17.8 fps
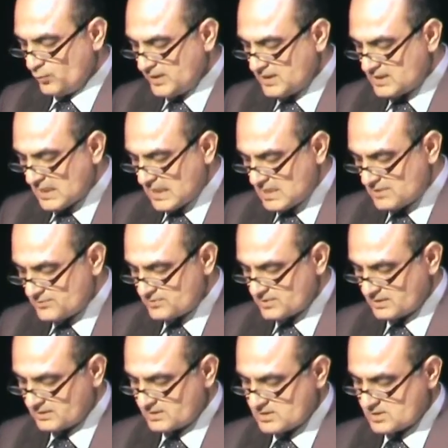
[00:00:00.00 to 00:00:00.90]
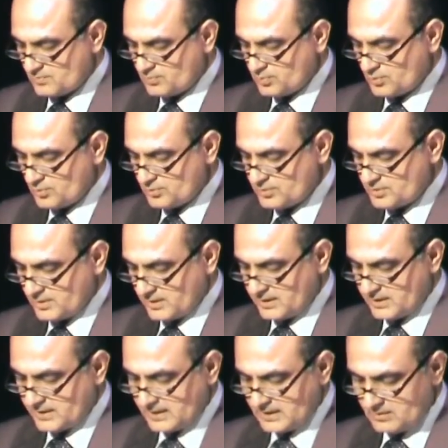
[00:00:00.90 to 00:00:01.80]
we count on the support
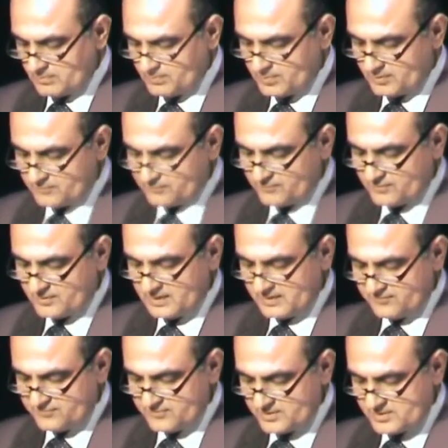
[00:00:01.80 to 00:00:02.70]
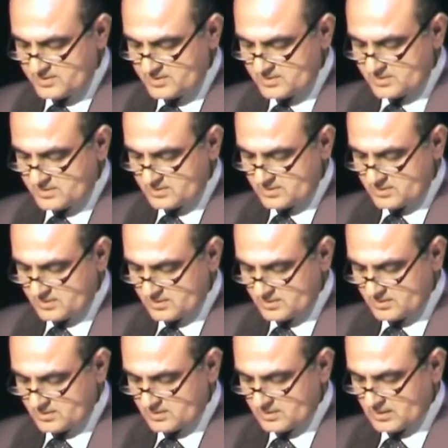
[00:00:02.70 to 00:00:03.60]
and help of leftist,
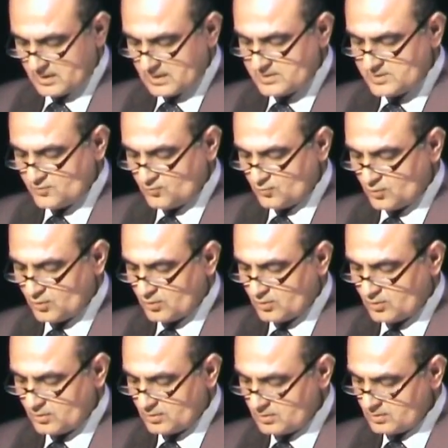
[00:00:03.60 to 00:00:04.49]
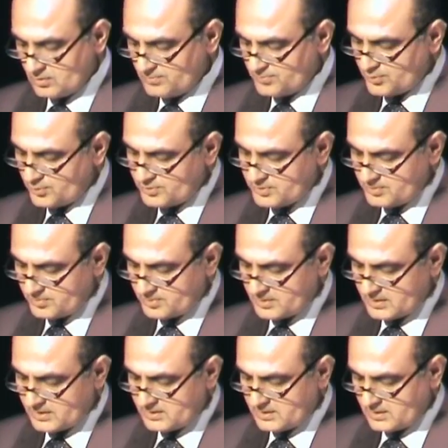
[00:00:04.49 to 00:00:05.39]
anti-war,
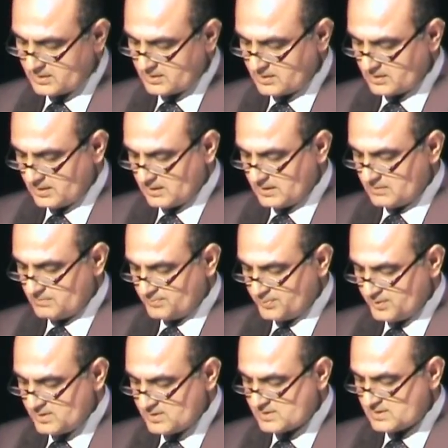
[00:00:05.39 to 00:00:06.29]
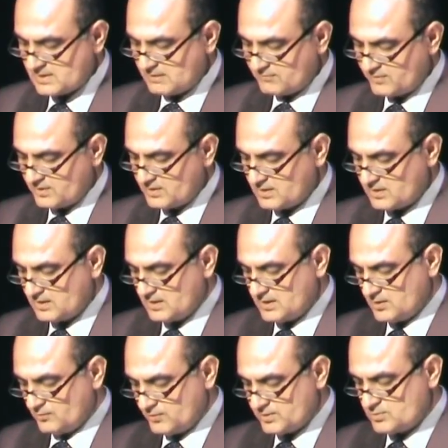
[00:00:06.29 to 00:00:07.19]
pro-democratic, and peace-loving
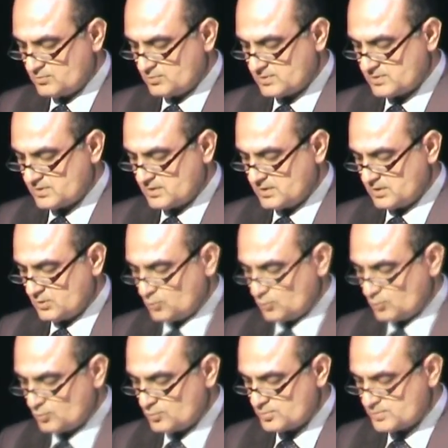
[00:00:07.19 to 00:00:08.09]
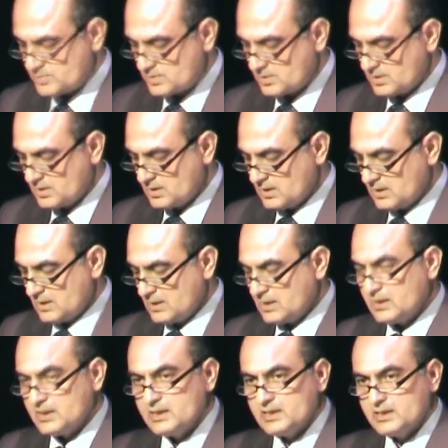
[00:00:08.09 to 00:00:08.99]
individuals and groups
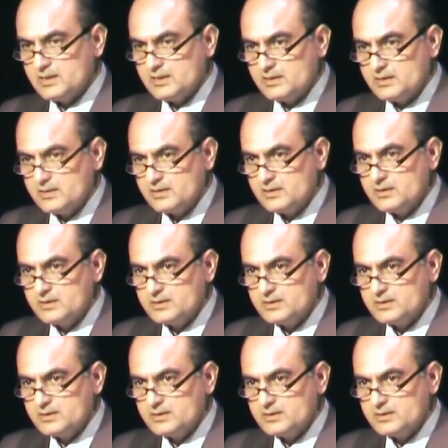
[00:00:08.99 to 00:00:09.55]
in